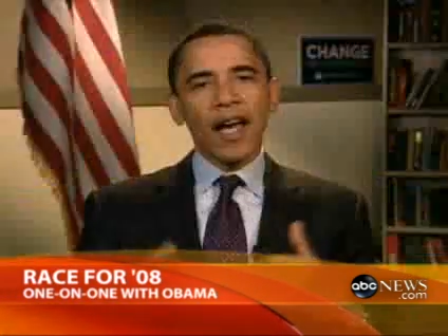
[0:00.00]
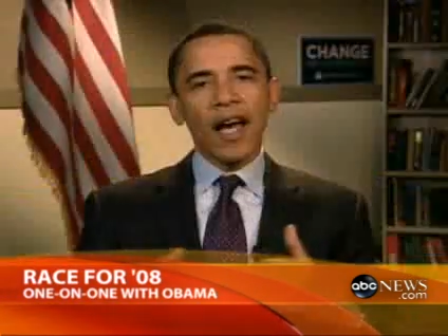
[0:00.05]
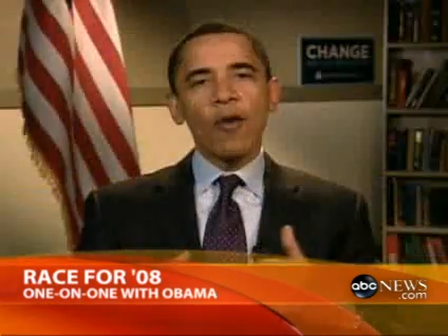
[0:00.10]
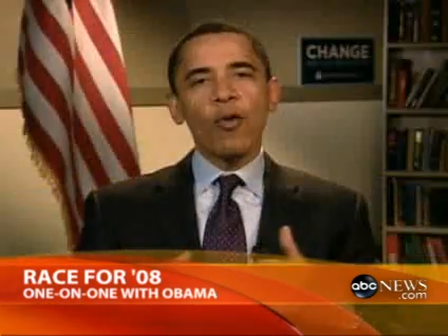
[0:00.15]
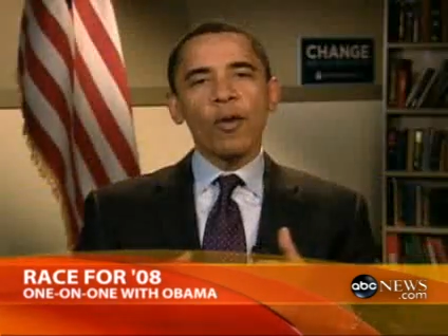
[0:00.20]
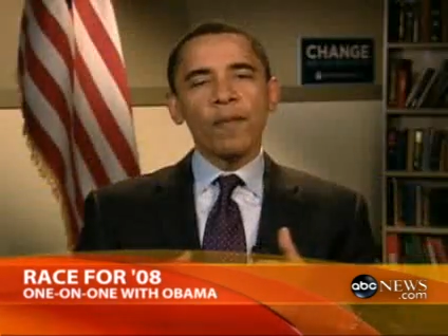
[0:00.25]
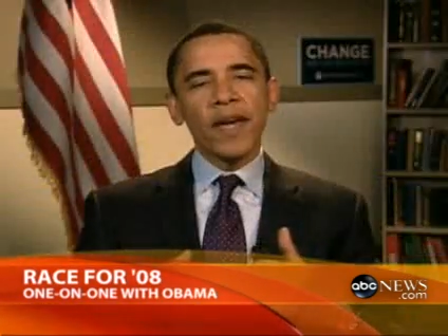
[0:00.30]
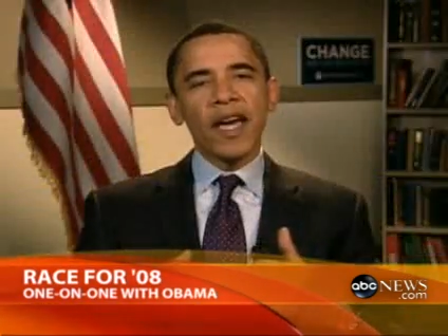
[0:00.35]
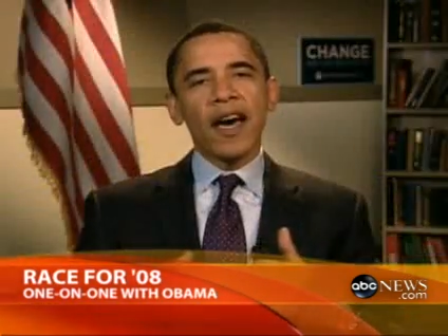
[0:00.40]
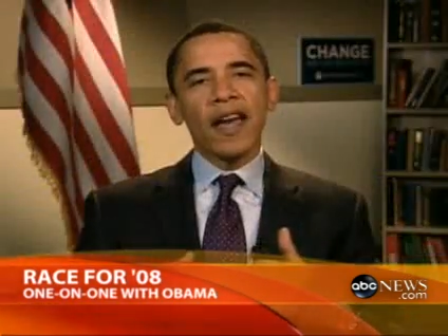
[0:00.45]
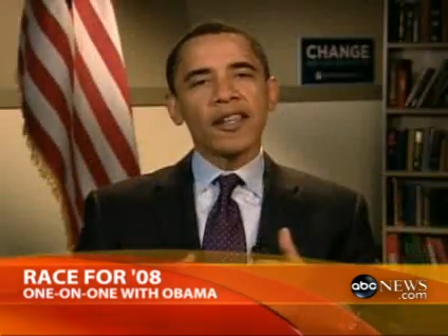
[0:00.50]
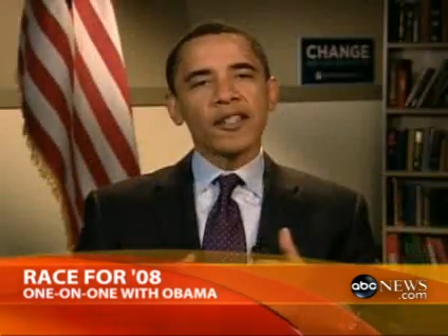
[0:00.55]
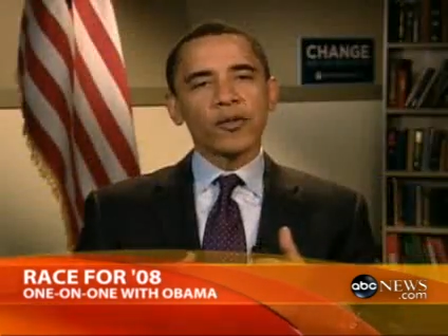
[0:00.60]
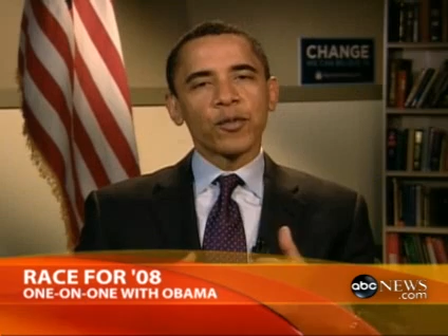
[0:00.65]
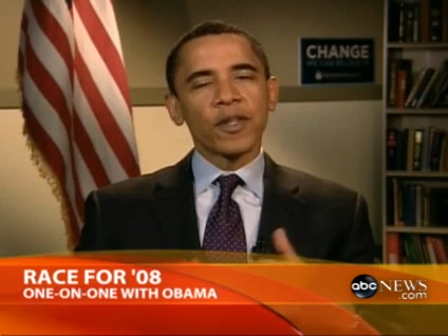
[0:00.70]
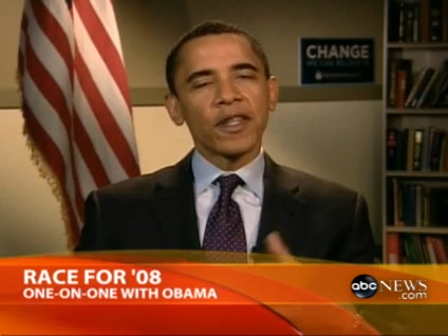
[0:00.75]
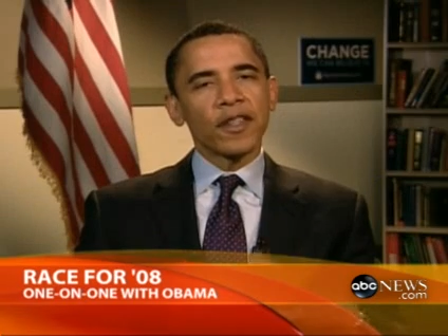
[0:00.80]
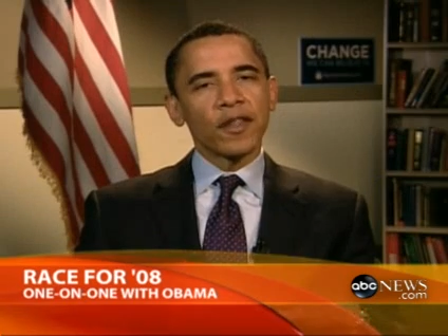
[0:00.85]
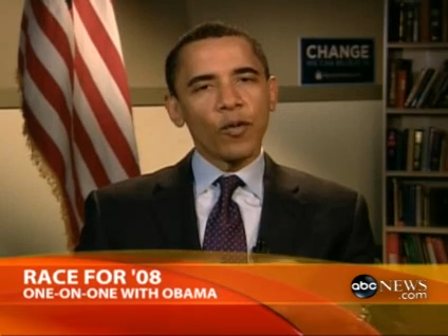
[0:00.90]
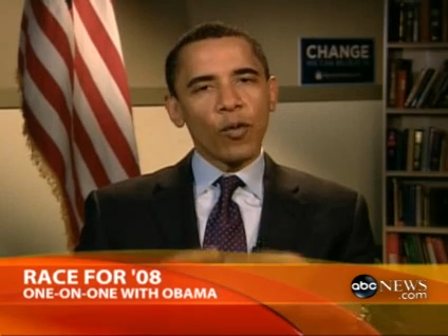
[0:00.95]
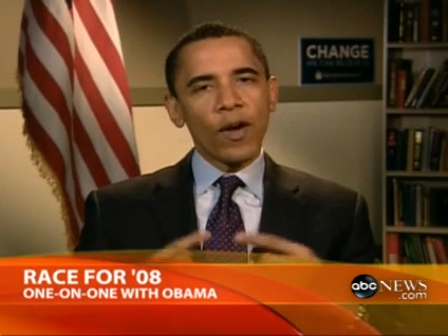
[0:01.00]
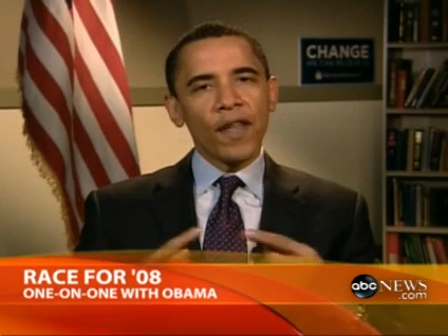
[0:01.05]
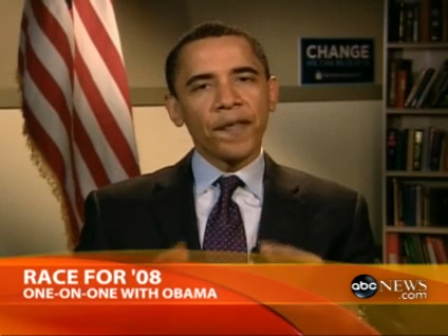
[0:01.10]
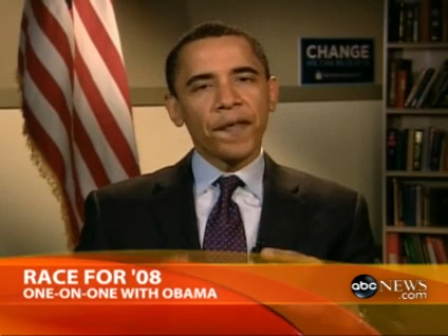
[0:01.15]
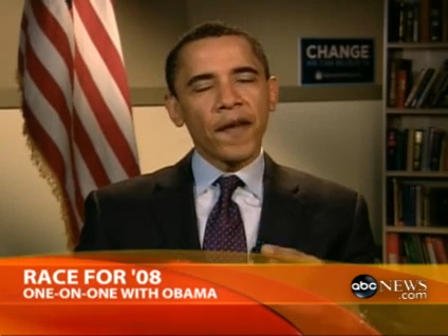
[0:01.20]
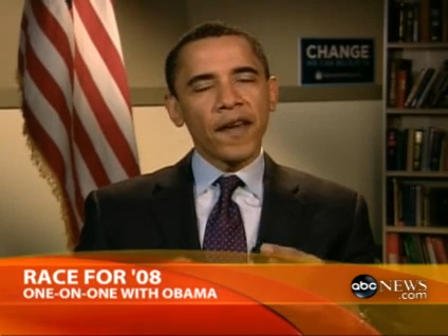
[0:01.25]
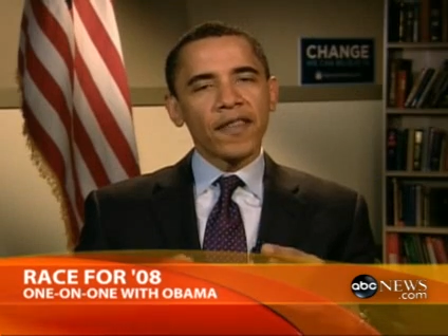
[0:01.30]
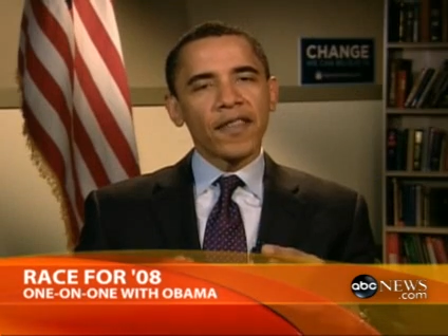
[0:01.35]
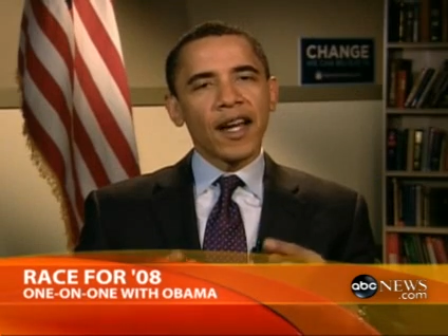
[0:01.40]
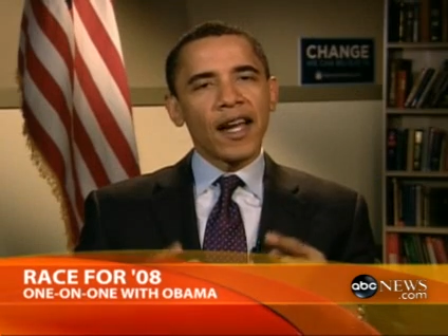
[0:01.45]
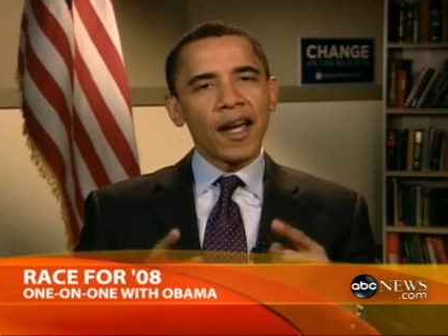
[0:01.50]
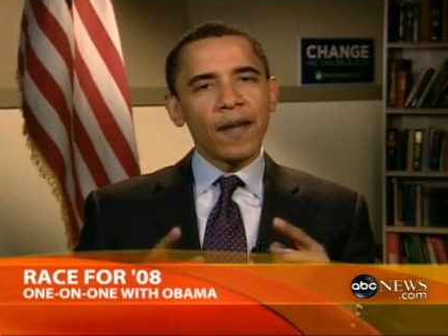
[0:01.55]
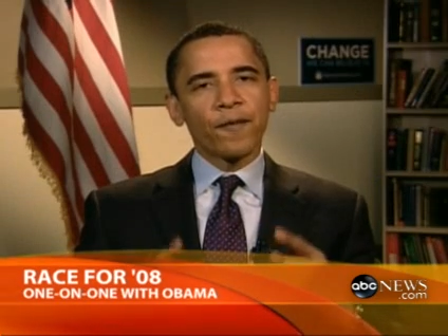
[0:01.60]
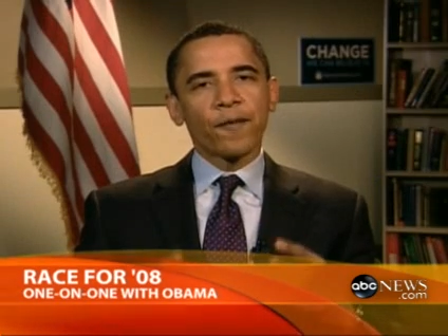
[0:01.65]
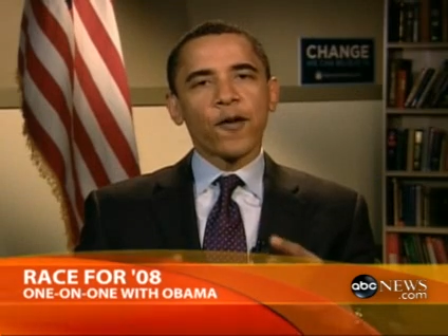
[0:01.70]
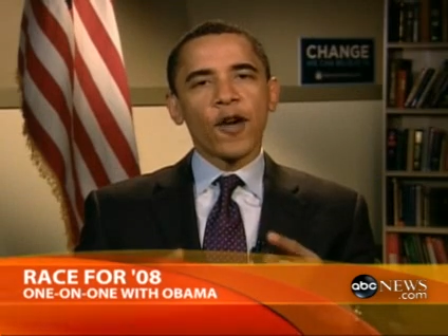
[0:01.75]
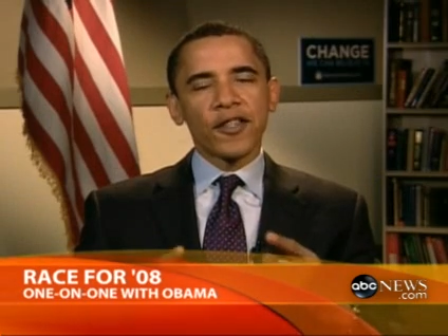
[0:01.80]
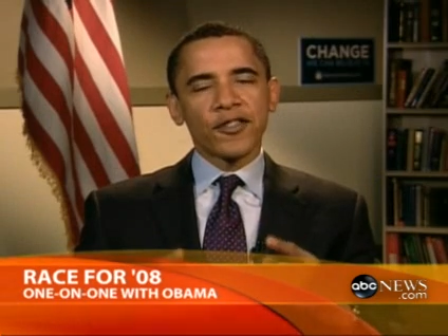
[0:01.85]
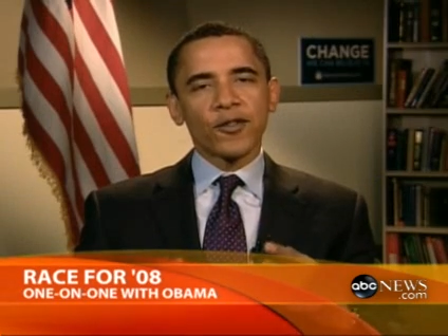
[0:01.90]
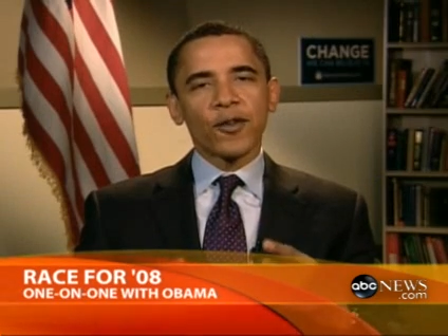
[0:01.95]
I will be honest with you. The one thing that I am
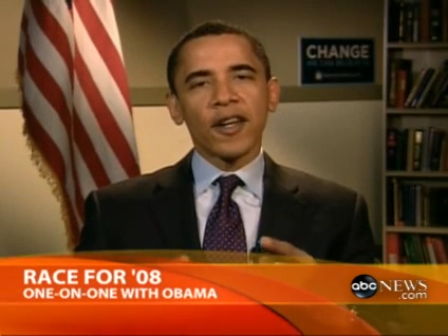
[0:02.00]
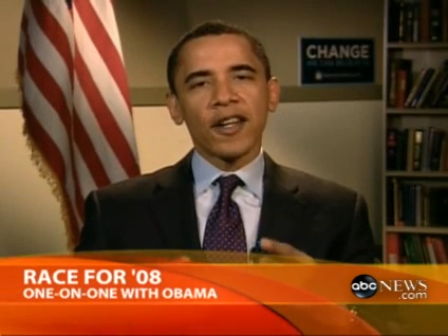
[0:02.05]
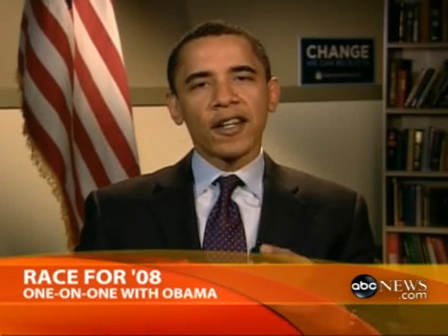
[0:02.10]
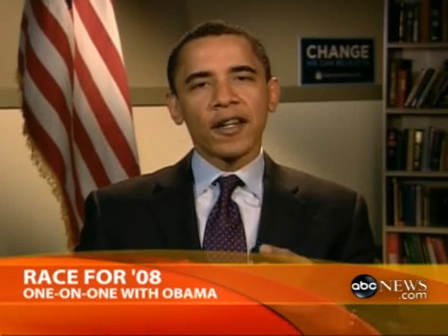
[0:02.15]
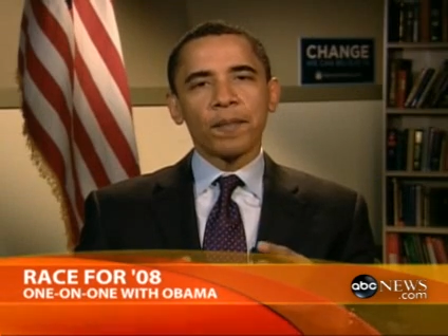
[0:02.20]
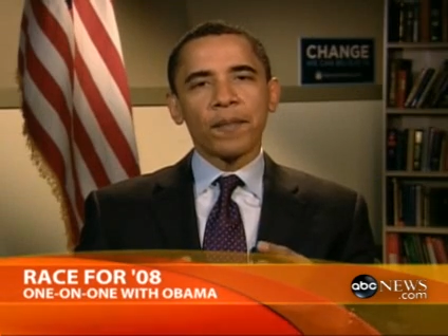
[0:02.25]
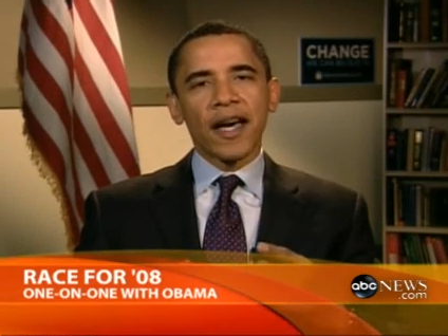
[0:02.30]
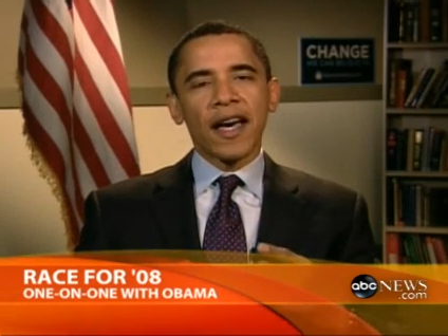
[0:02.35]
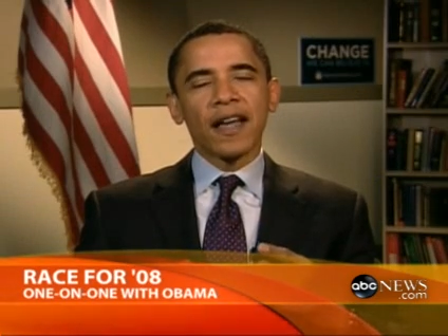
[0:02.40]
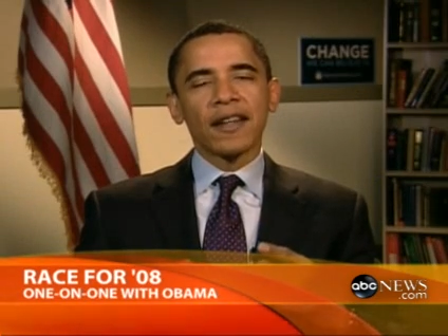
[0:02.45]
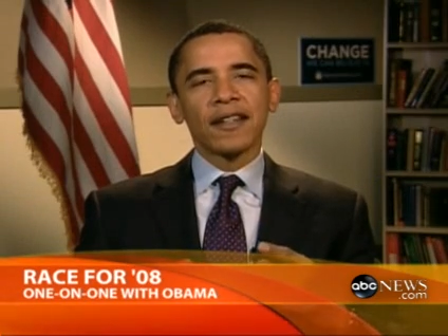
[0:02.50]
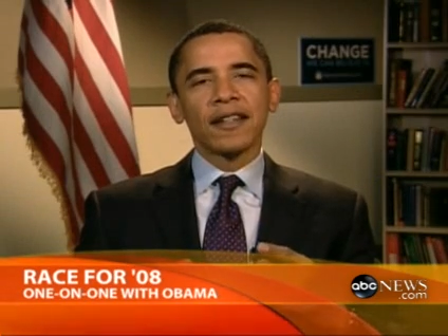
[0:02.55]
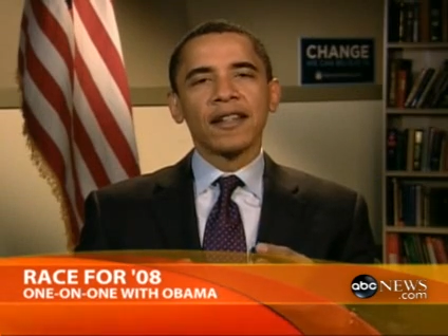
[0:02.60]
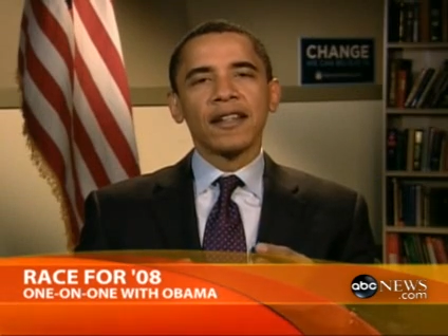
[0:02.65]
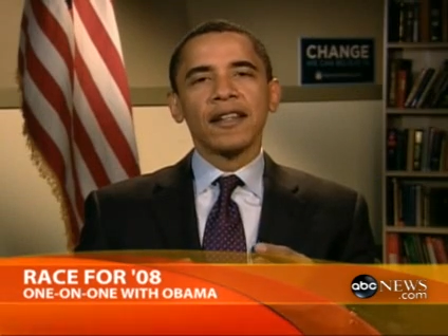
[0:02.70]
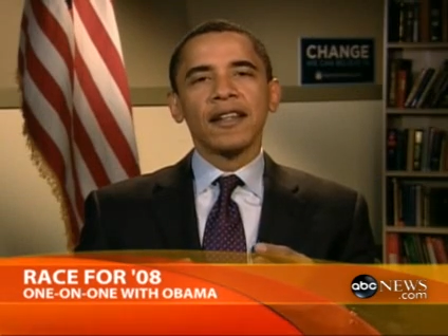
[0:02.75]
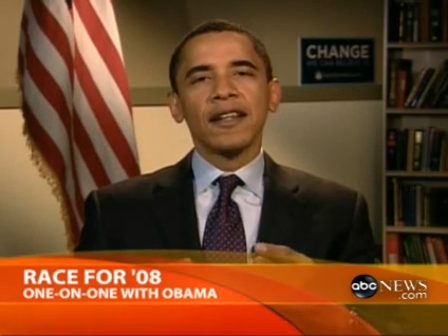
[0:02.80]
frustrated about